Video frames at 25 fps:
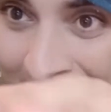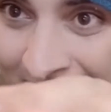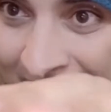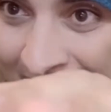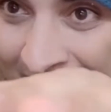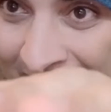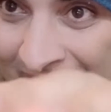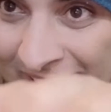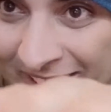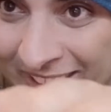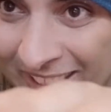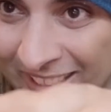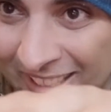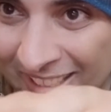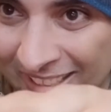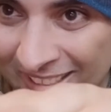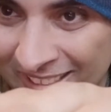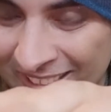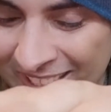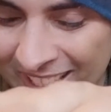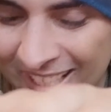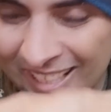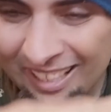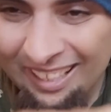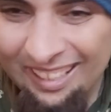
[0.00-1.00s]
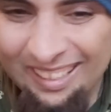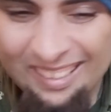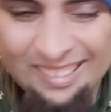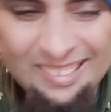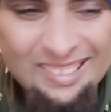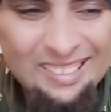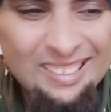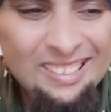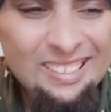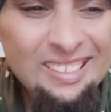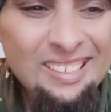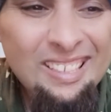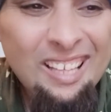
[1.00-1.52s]
see this,
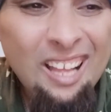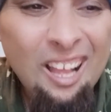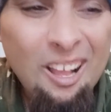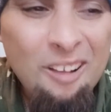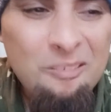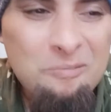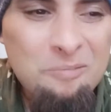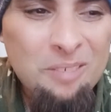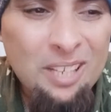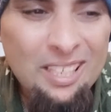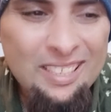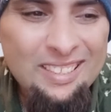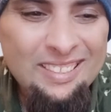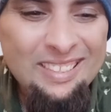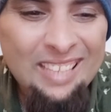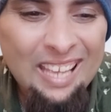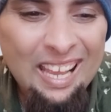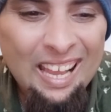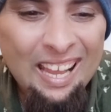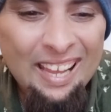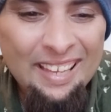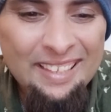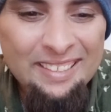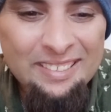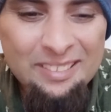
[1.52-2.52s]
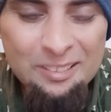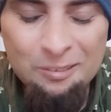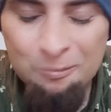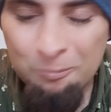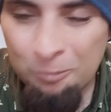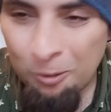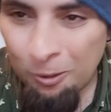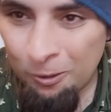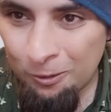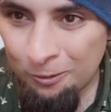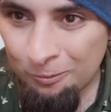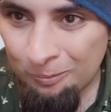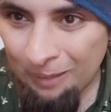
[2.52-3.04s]
but yeah, I just
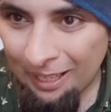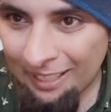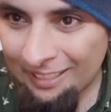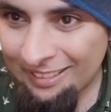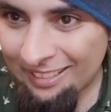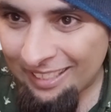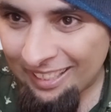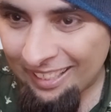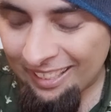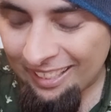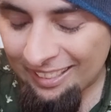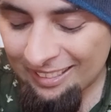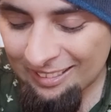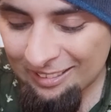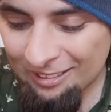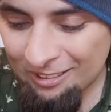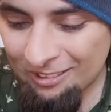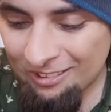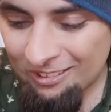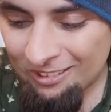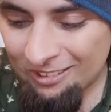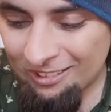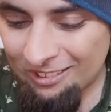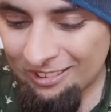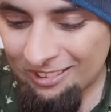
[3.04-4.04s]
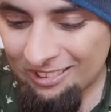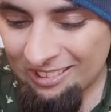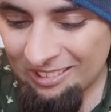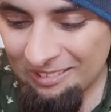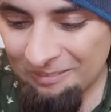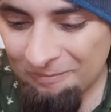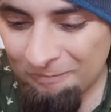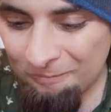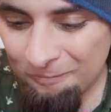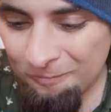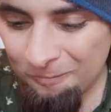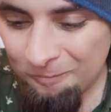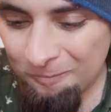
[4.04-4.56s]
bought my tickets to
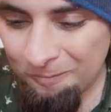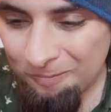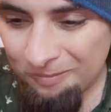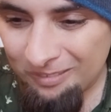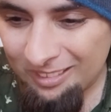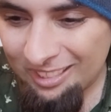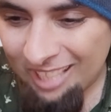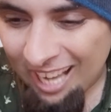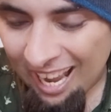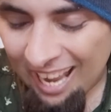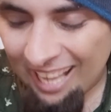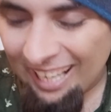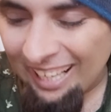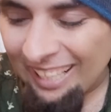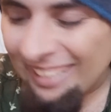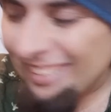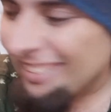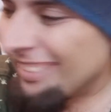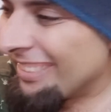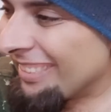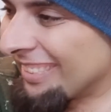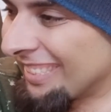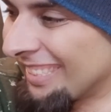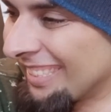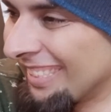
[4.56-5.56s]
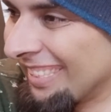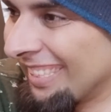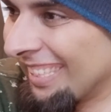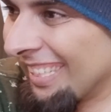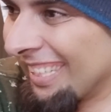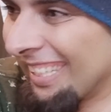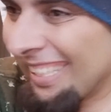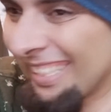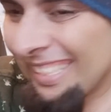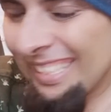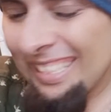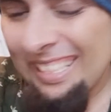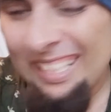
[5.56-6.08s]
Thailand
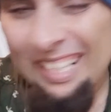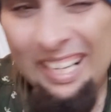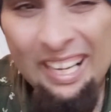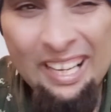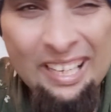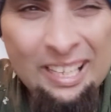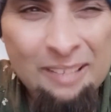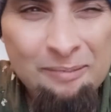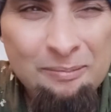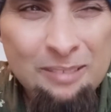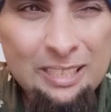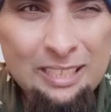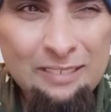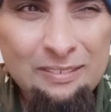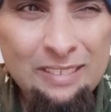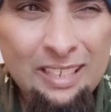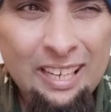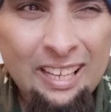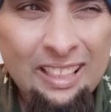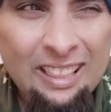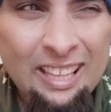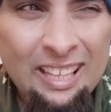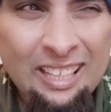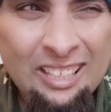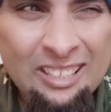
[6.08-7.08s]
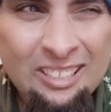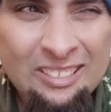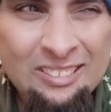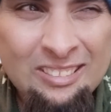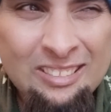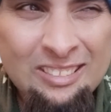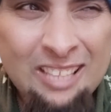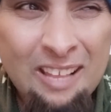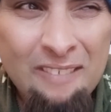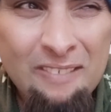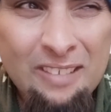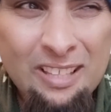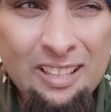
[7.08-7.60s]
and I'm leaving, I think, the
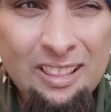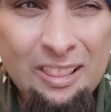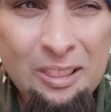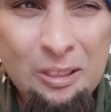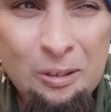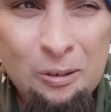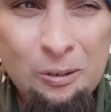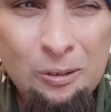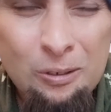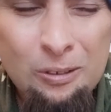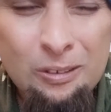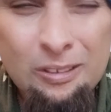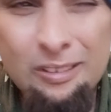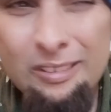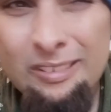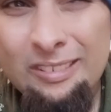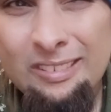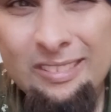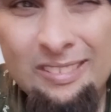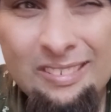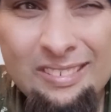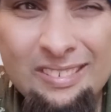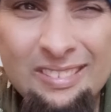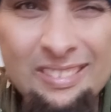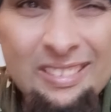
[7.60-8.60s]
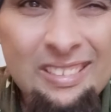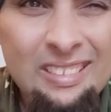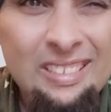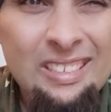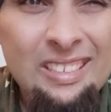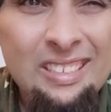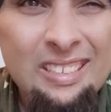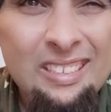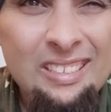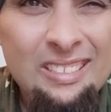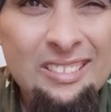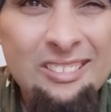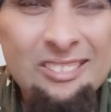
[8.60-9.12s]
7th or
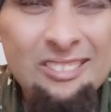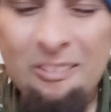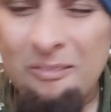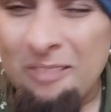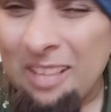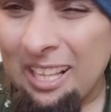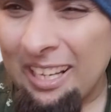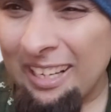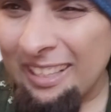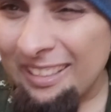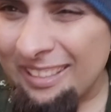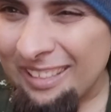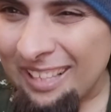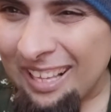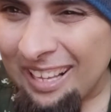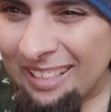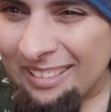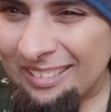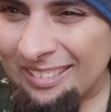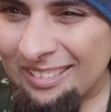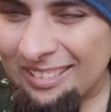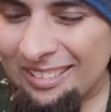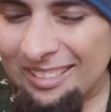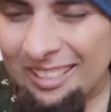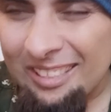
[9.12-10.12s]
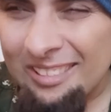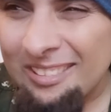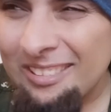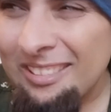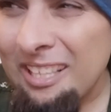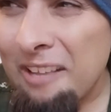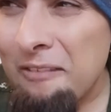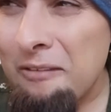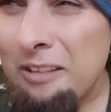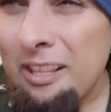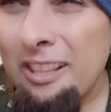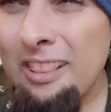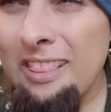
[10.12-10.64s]
something like that. The
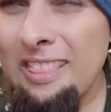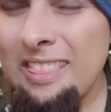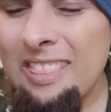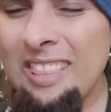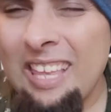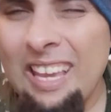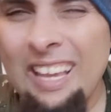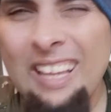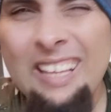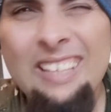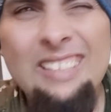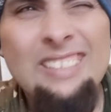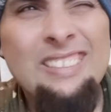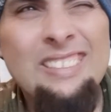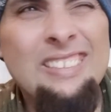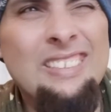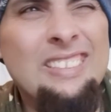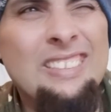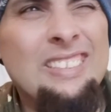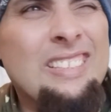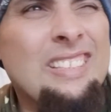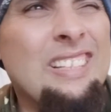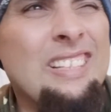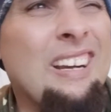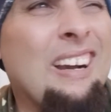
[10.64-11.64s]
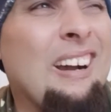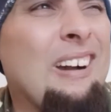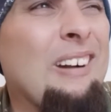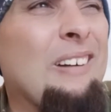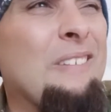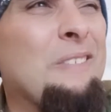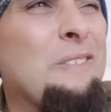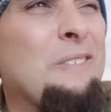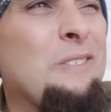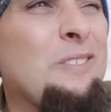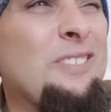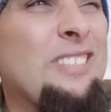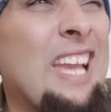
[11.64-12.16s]
7th of
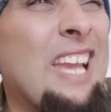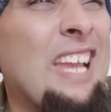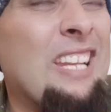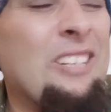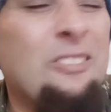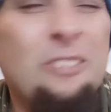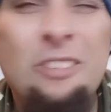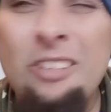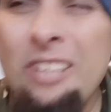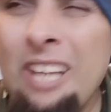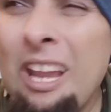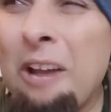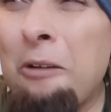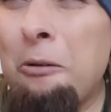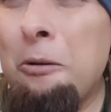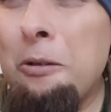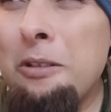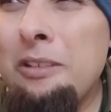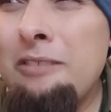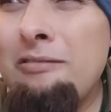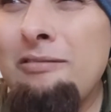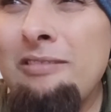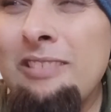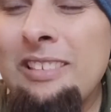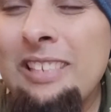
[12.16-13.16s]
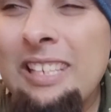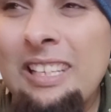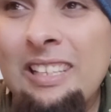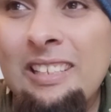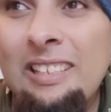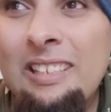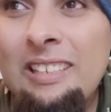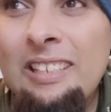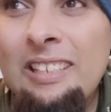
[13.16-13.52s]
January. I will end